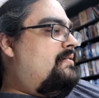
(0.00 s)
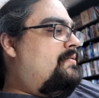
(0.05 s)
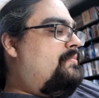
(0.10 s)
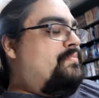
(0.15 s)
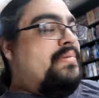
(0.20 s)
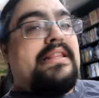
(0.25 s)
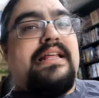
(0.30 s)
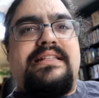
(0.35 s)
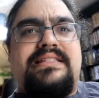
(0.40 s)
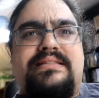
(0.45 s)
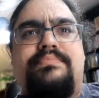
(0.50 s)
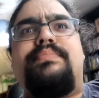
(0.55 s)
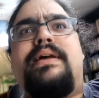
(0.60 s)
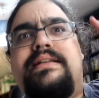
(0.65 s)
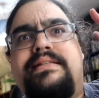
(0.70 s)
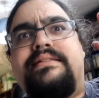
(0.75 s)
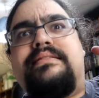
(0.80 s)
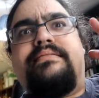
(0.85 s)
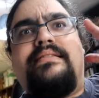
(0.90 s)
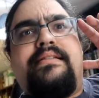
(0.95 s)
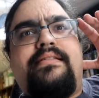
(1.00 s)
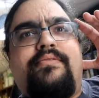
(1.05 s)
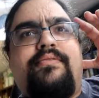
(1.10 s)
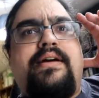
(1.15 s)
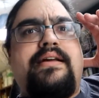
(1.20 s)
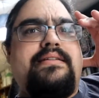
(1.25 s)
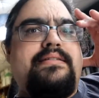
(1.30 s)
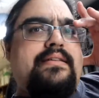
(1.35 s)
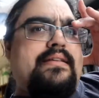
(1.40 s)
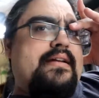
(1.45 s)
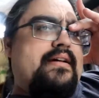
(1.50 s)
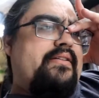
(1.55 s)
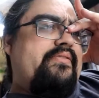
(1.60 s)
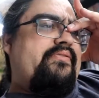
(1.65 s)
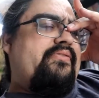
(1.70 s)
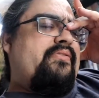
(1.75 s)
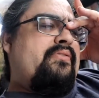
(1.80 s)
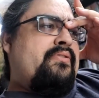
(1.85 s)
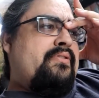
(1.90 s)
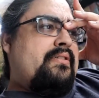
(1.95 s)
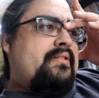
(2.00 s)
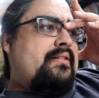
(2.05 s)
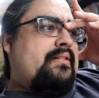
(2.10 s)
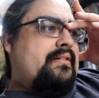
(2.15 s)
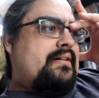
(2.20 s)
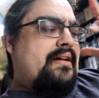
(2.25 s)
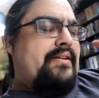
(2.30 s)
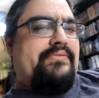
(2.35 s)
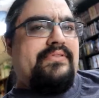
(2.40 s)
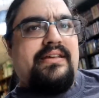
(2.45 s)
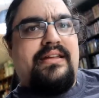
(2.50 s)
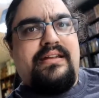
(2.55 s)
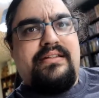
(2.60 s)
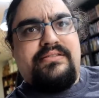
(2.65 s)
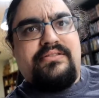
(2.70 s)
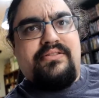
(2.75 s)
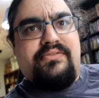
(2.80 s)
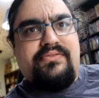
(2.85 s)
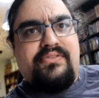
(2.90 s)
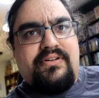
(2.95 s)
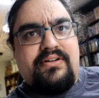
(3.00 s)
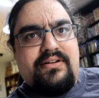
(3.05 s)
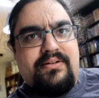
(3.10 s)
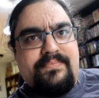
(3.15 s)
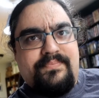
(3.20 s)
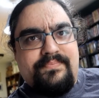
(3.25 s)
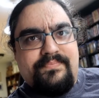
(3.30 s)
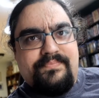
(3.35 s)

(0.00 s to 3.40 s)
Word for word: but that's basically the ways that I've I've done it so far